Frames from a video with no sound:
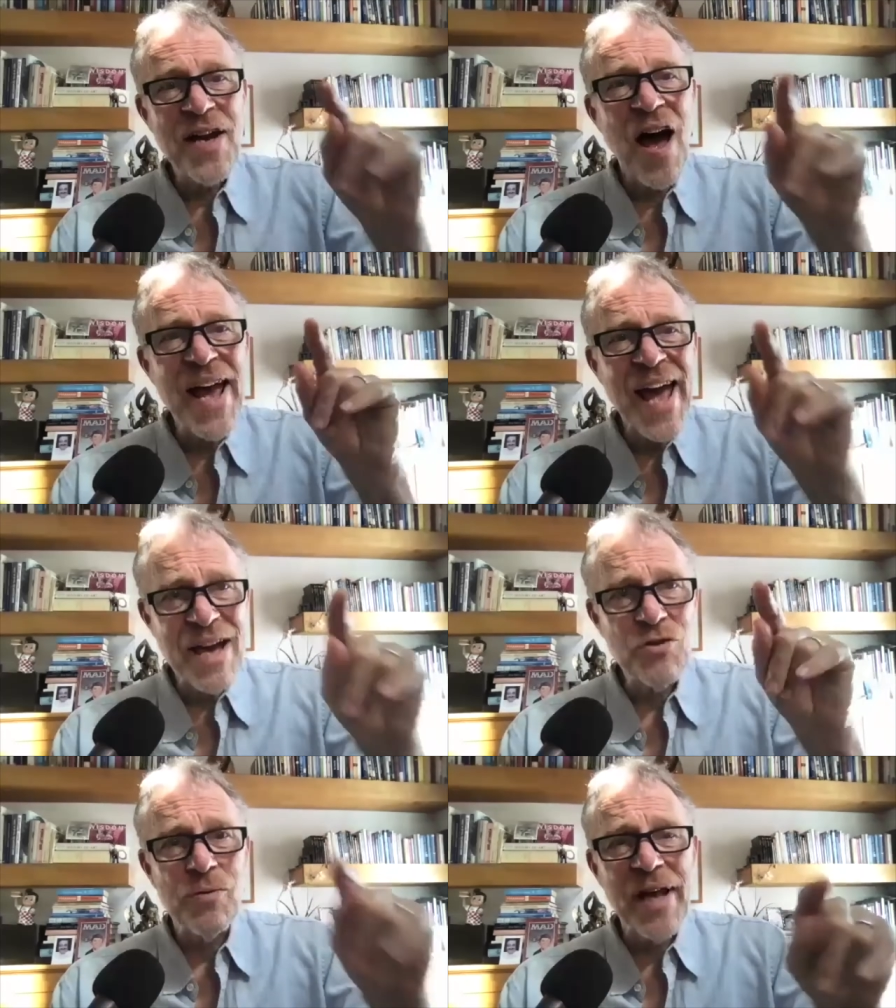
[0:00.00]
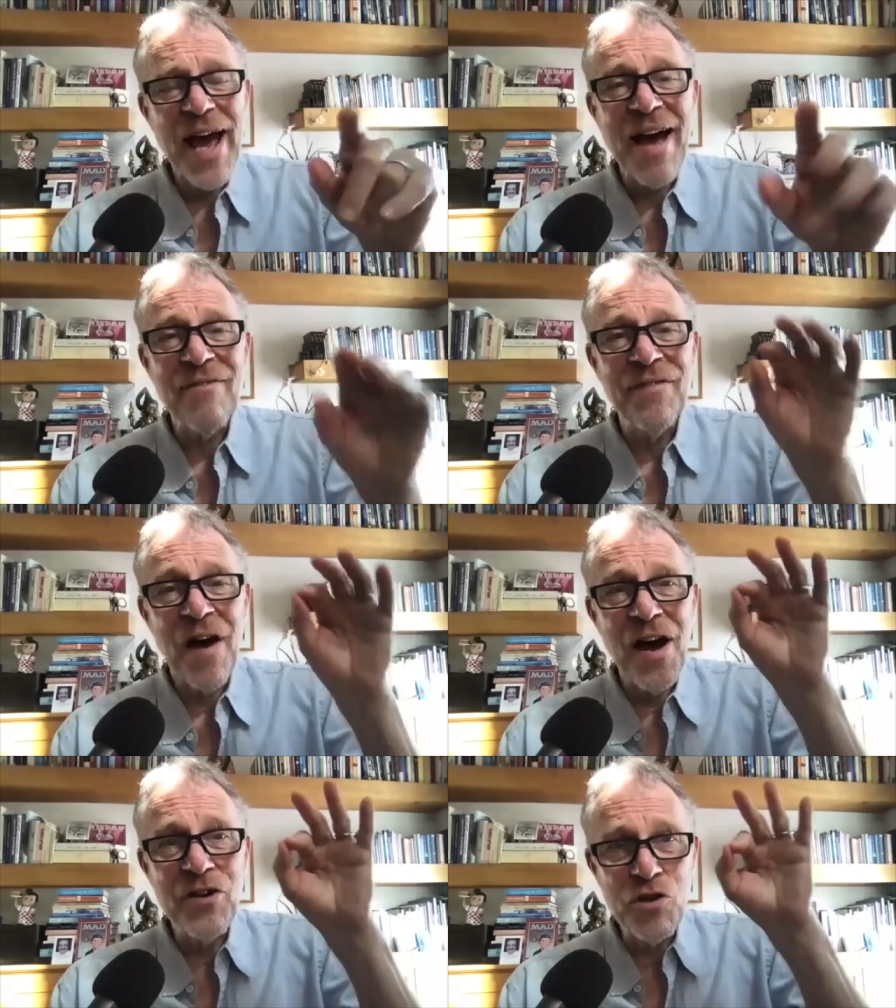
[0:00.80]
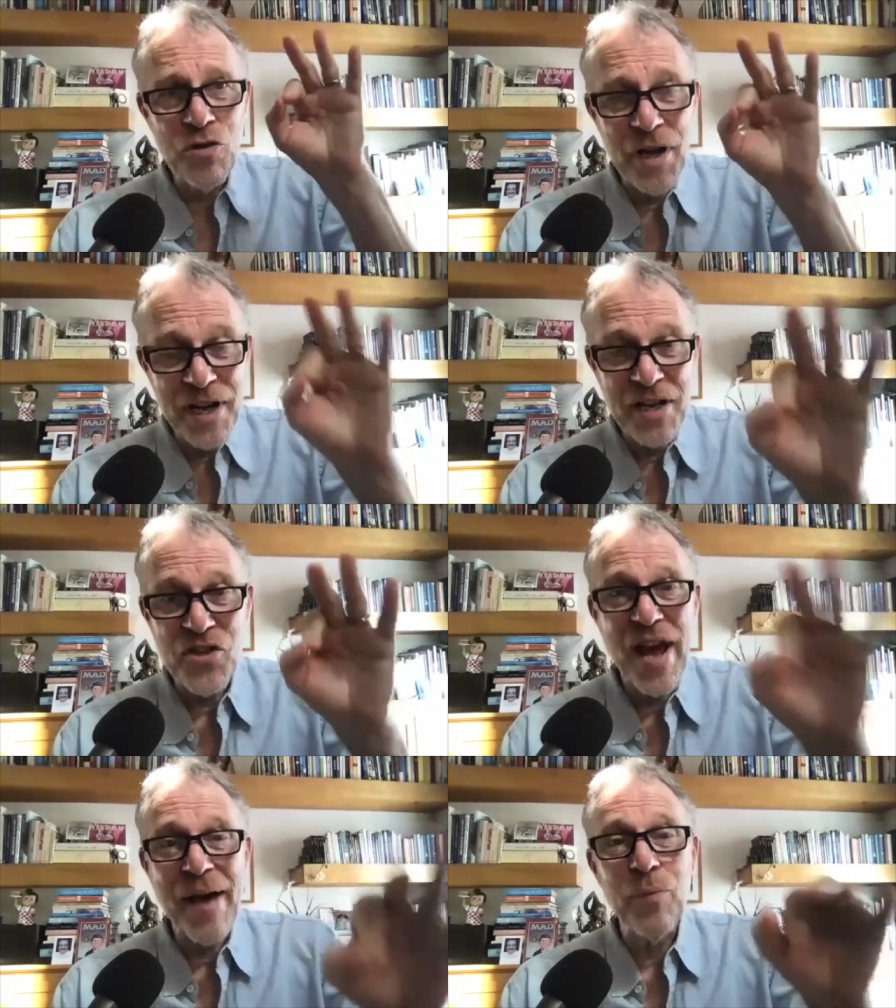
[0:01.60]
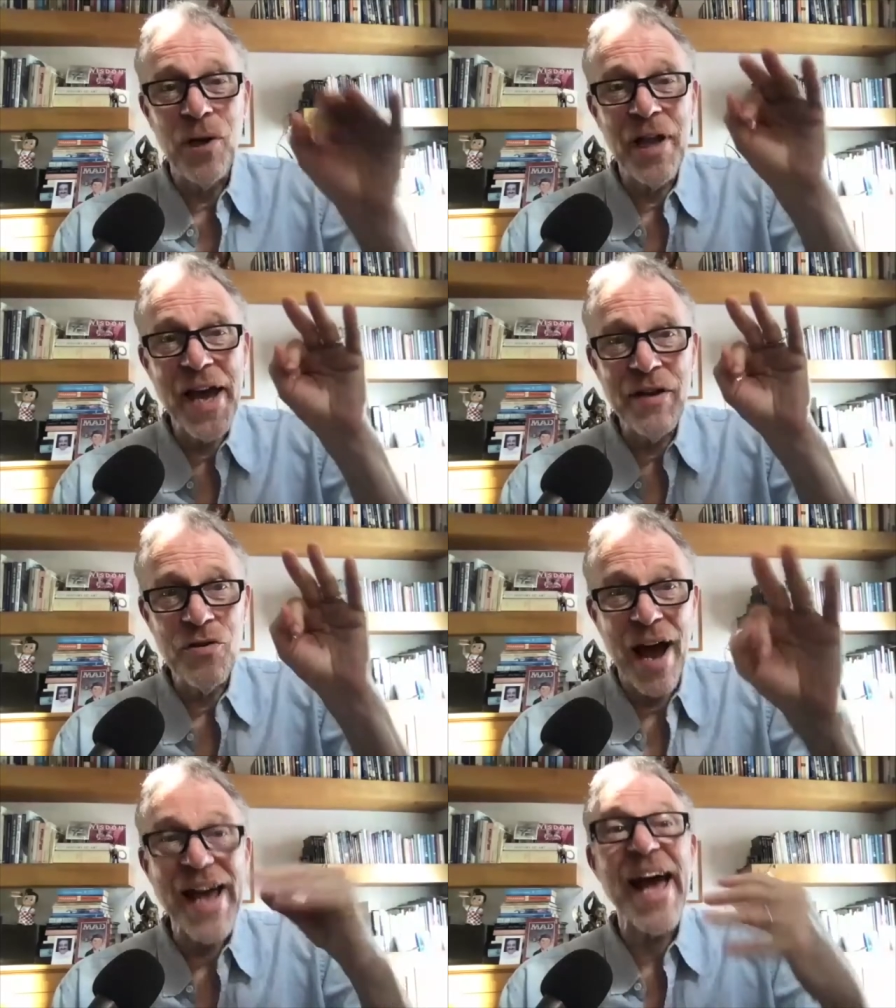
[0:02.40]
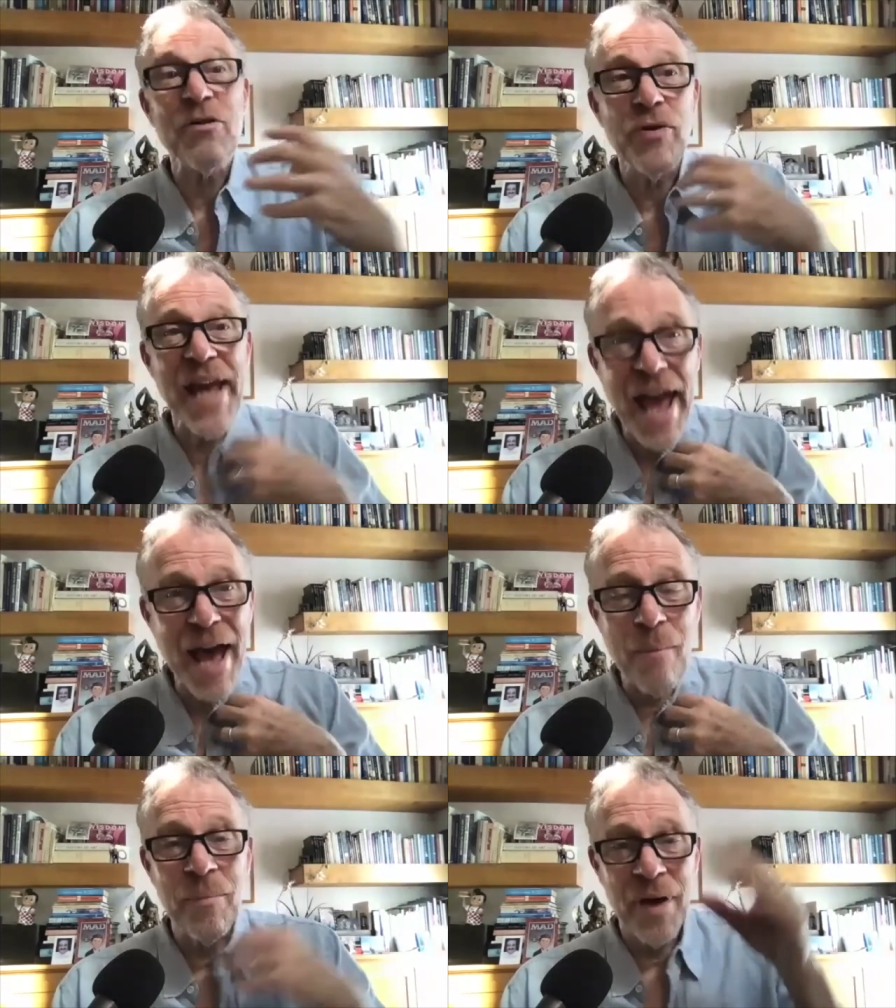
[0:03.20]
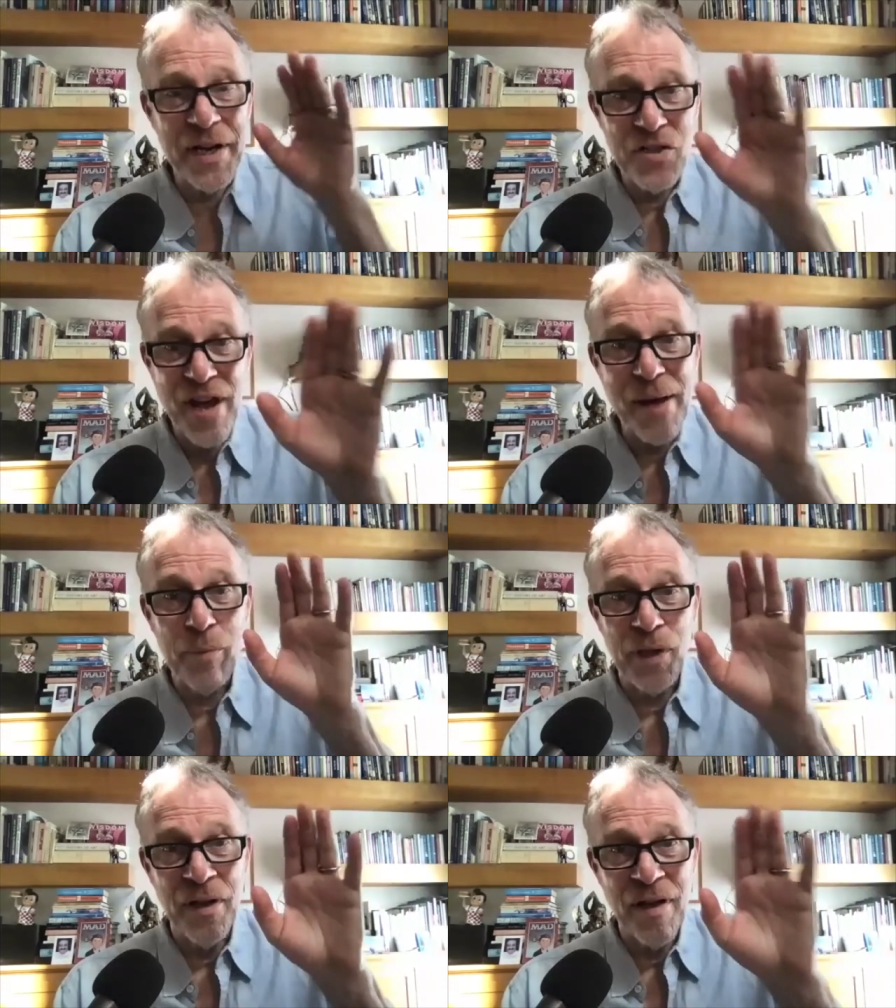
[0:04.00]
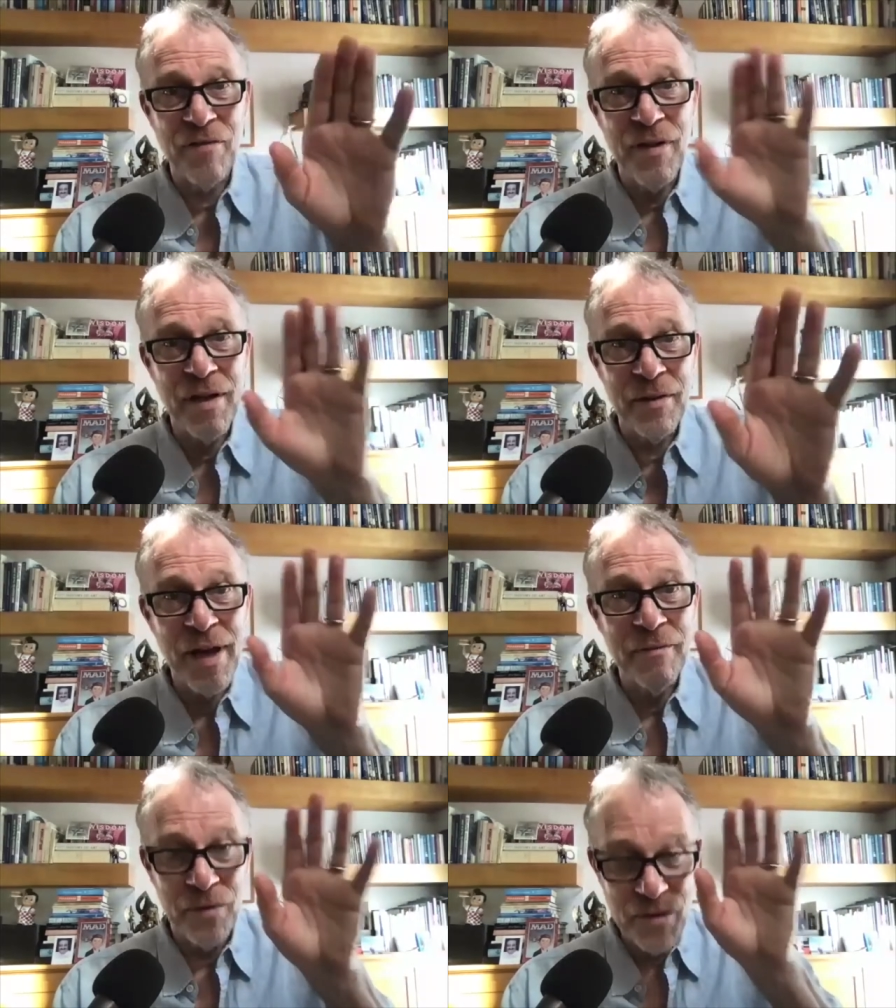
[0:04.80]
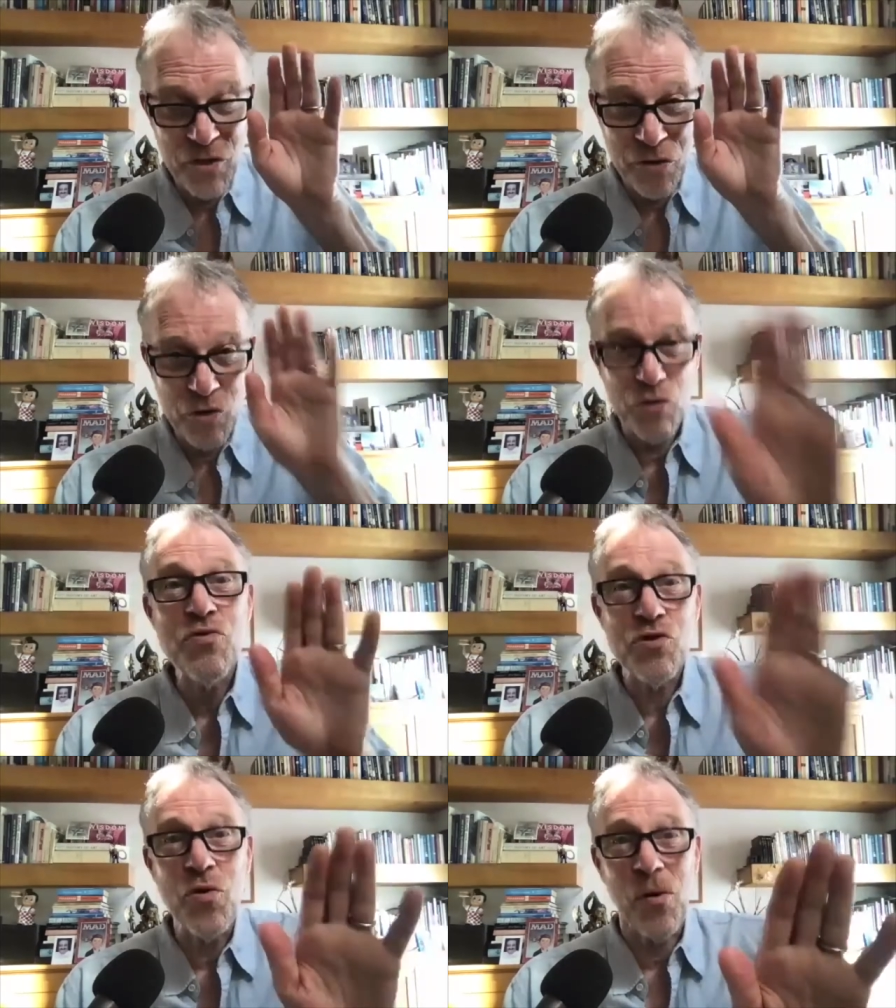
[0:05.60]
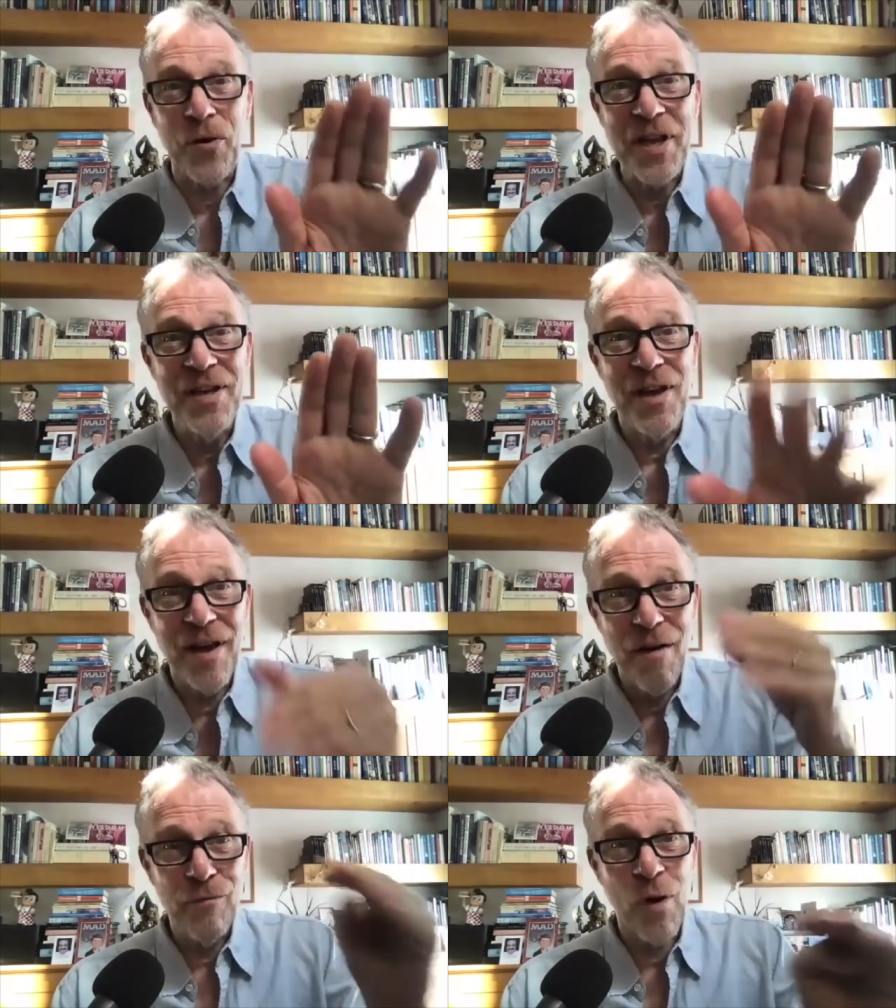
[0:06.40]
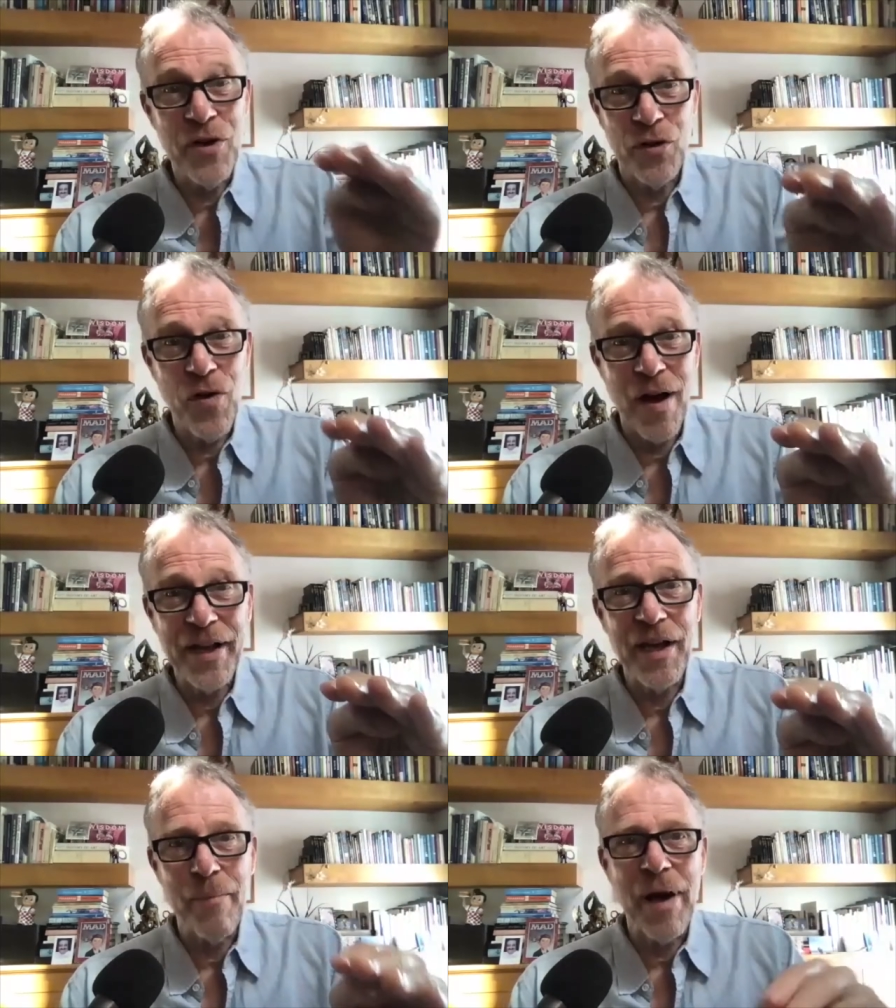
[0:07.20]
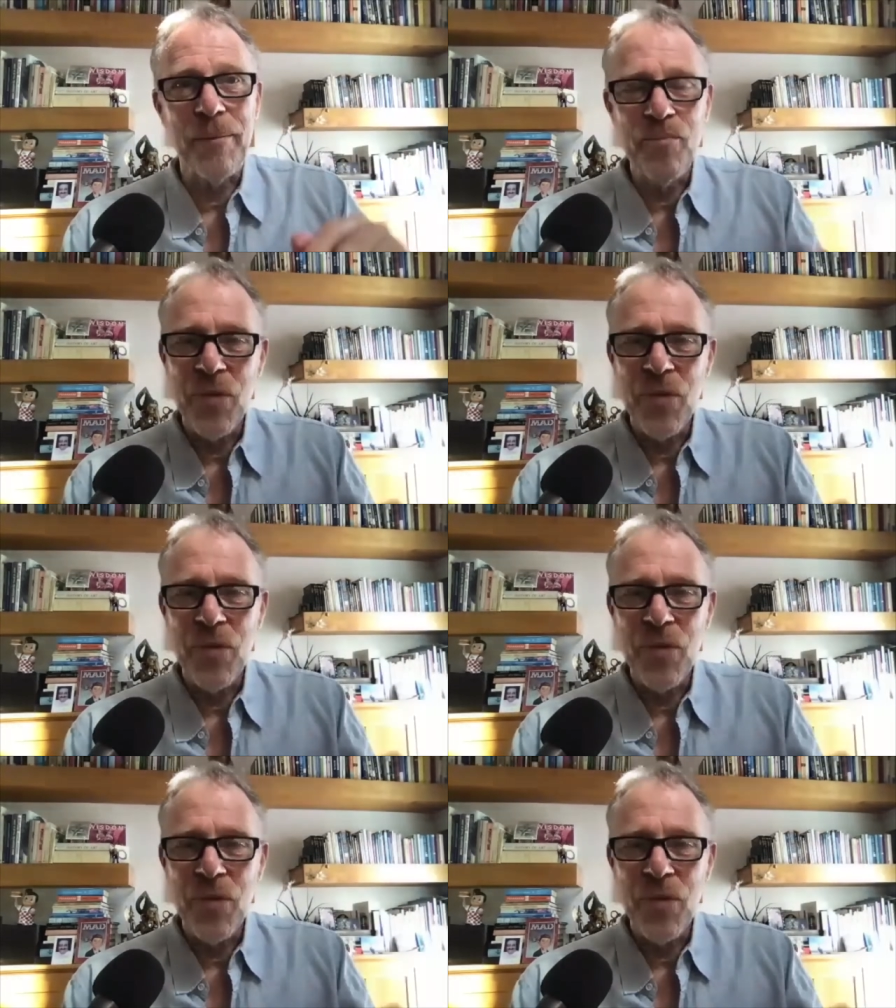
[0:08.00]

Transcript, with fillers: I actually have a, an example. A, I actually am an example of a, a, this is a true story of what you're talking about.